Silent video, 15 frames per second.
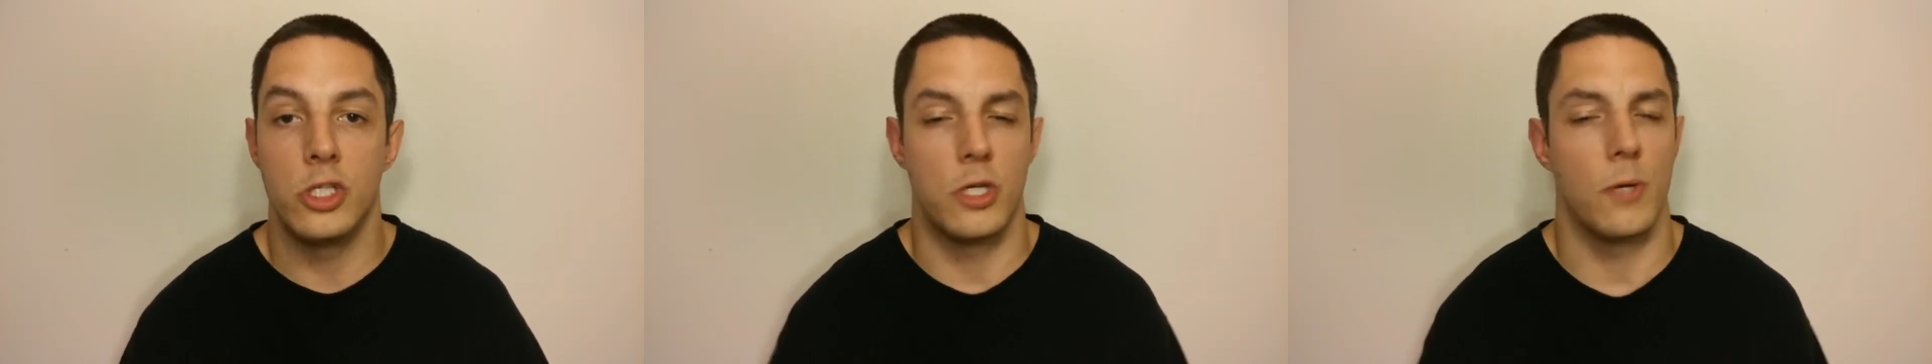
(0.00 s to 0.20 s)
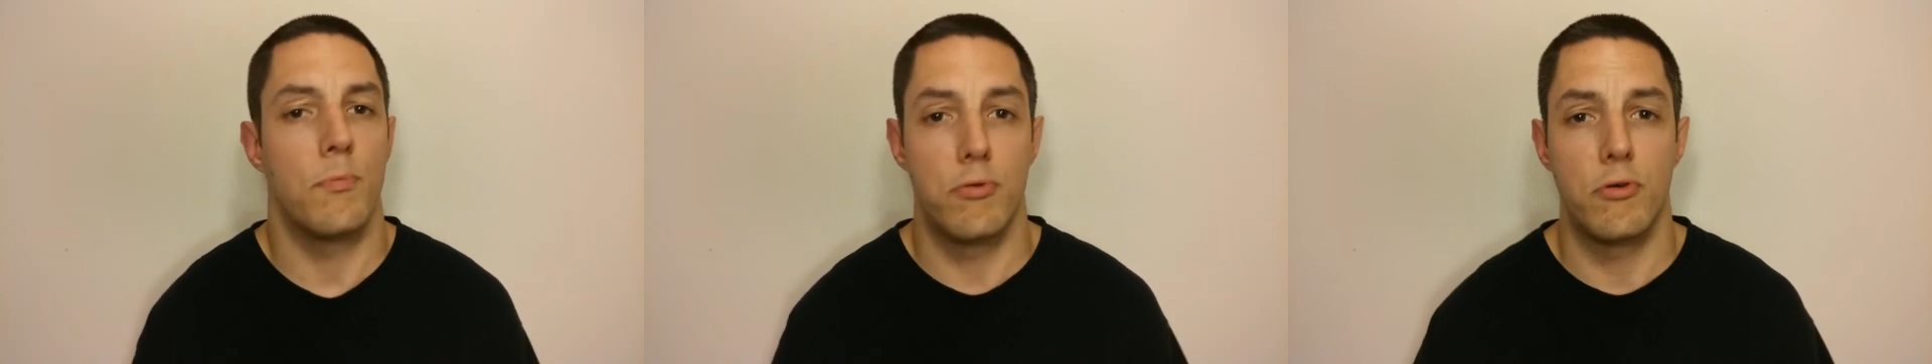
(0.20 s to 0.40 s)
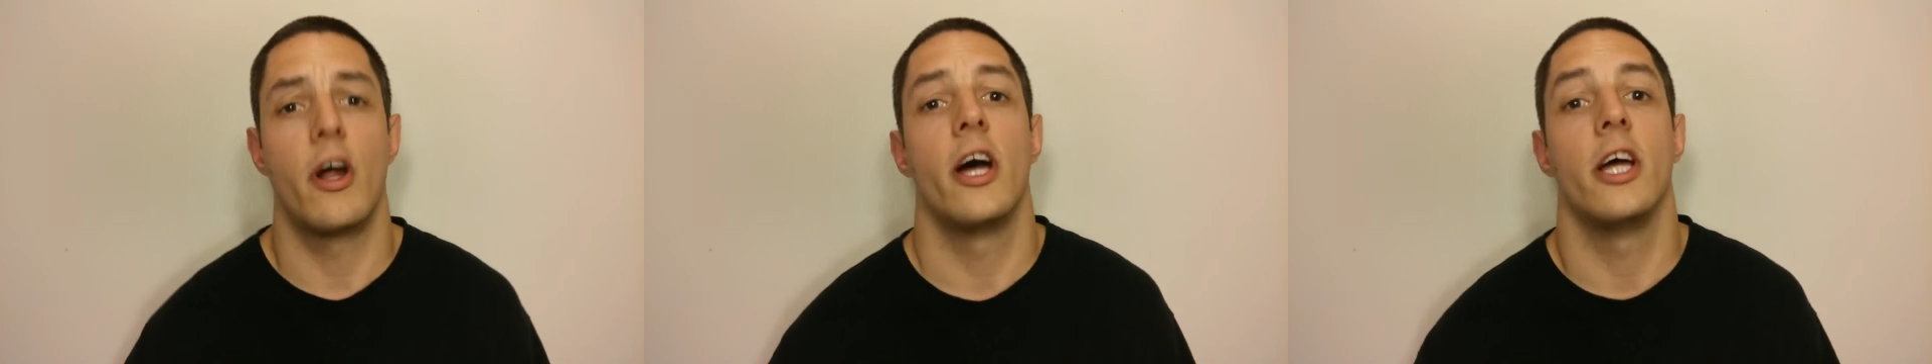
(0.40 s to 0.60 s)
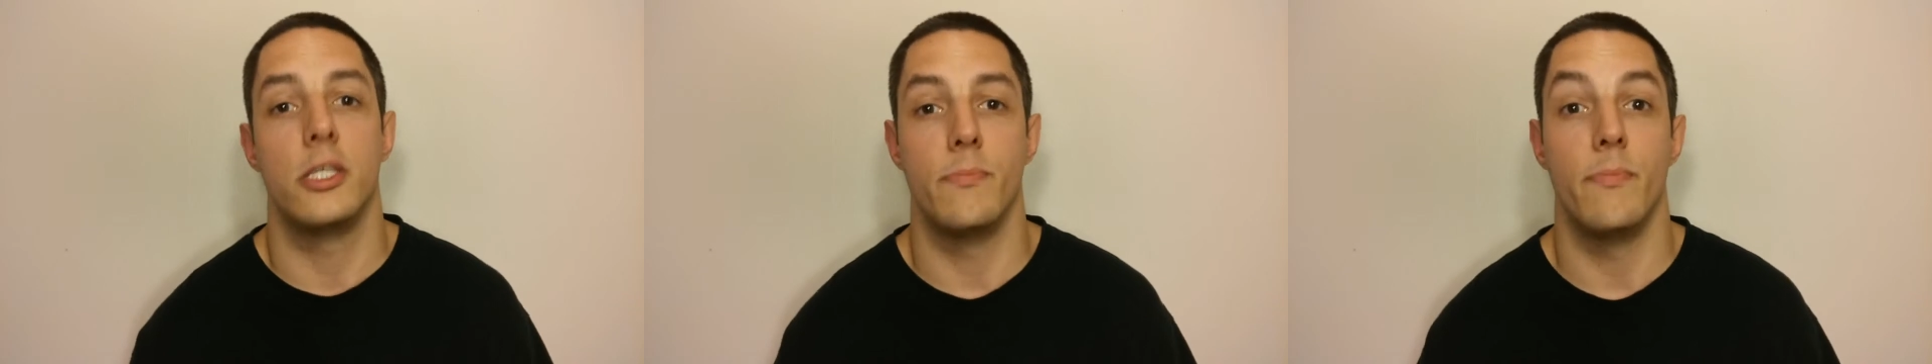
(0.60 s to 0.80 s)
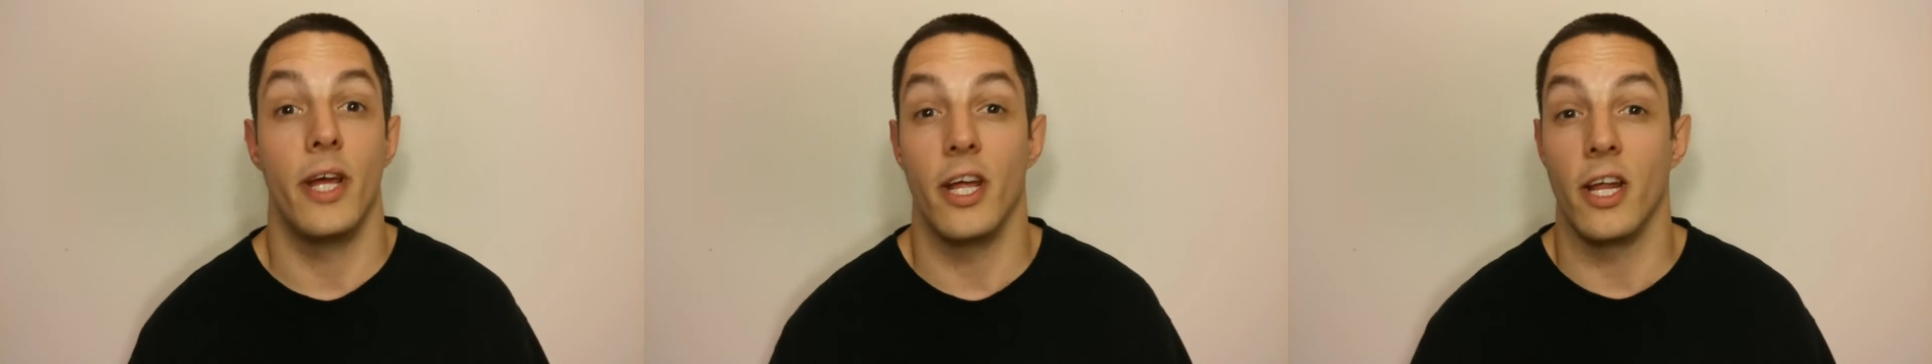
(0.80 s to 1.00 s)

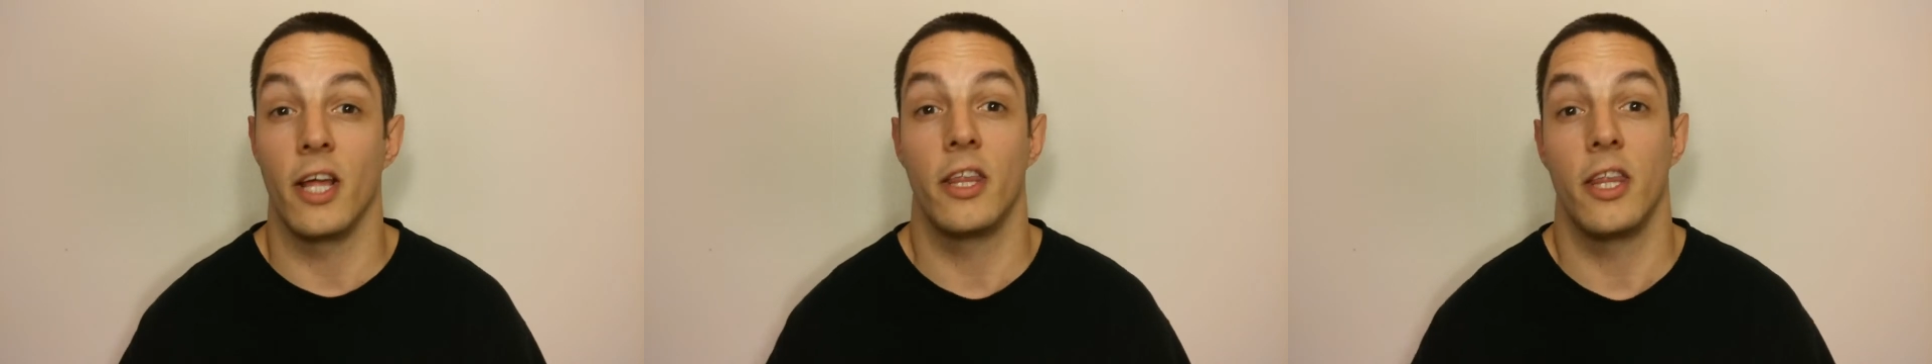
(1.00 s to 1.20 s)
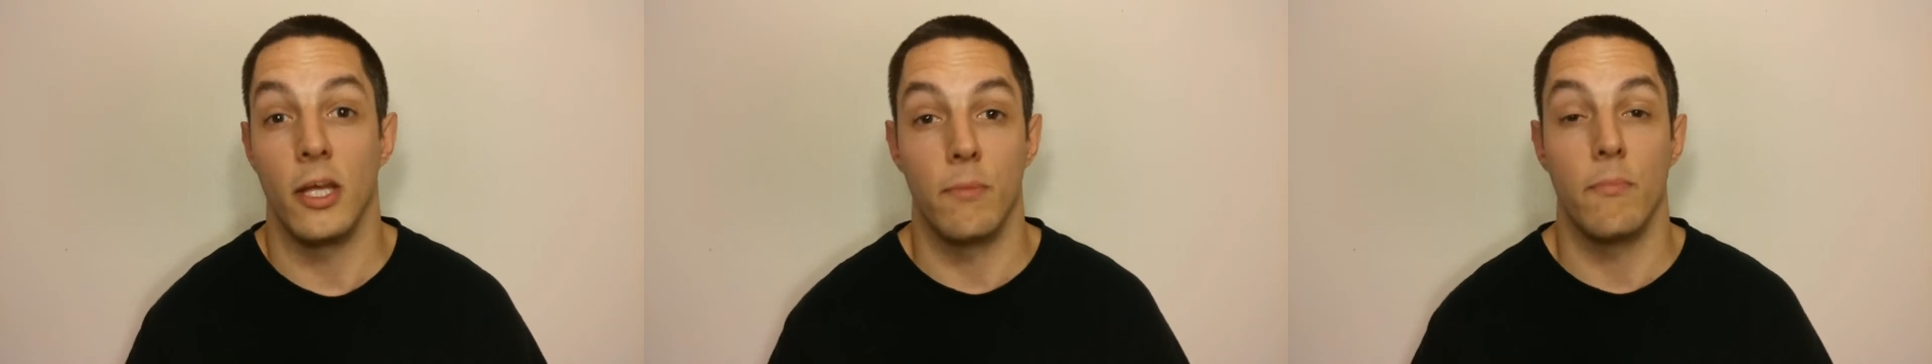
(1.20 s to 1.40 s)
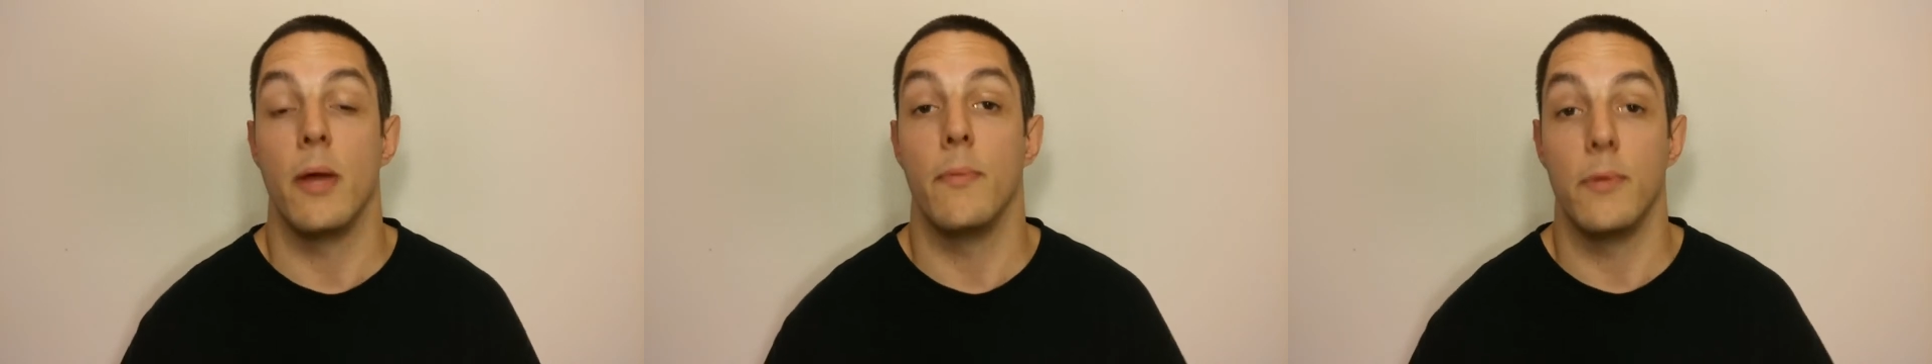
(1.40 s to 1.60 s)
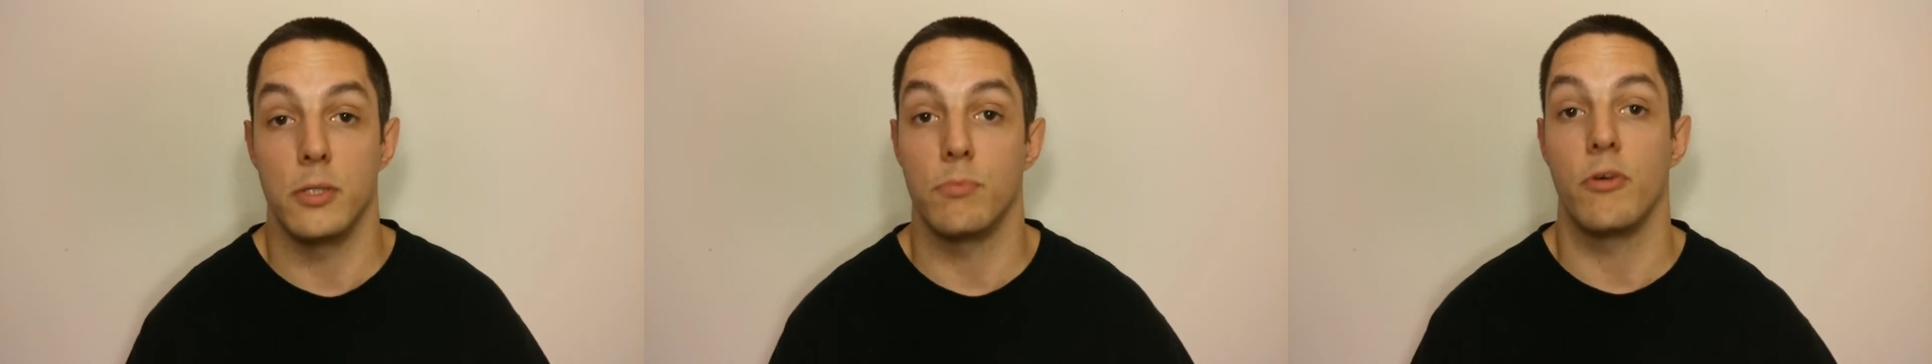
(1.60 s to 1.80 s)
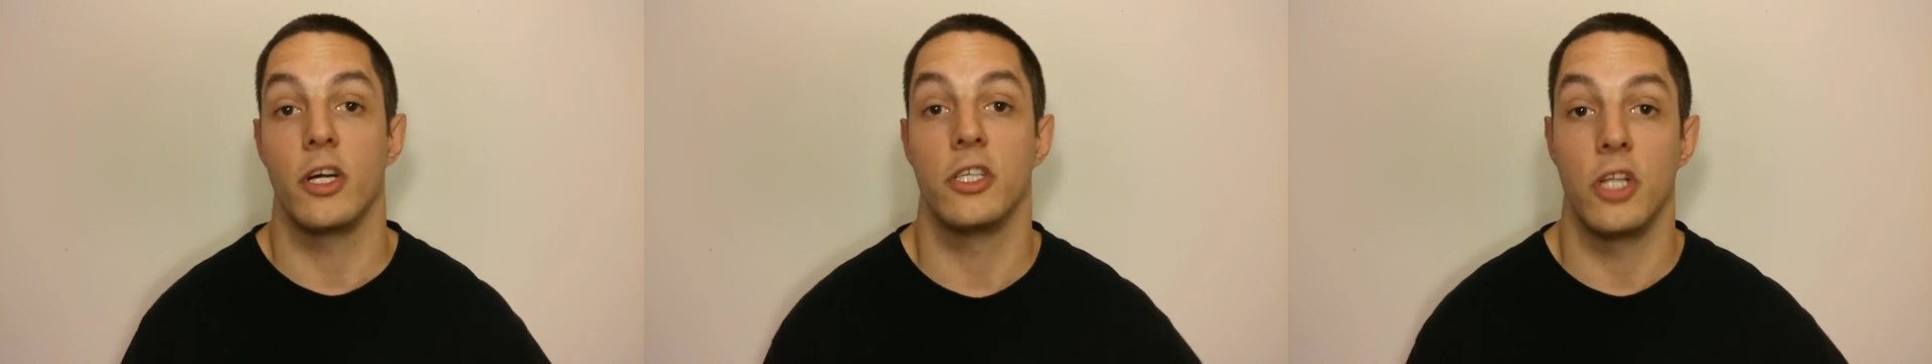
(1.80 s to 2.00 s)
surprised me, and I think maybe
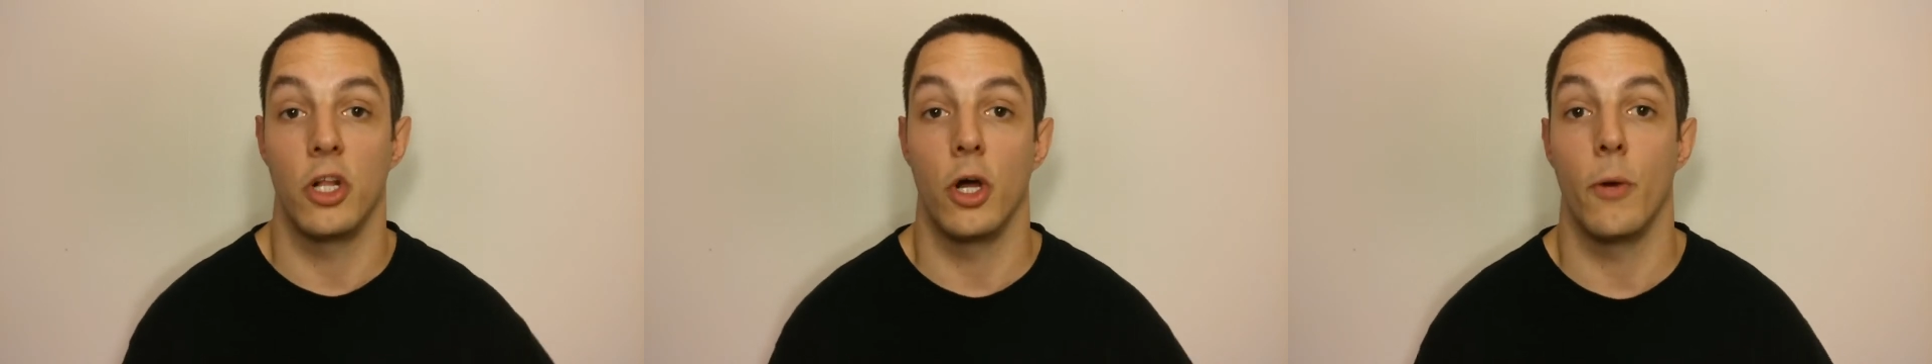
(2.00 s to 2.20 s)
surprised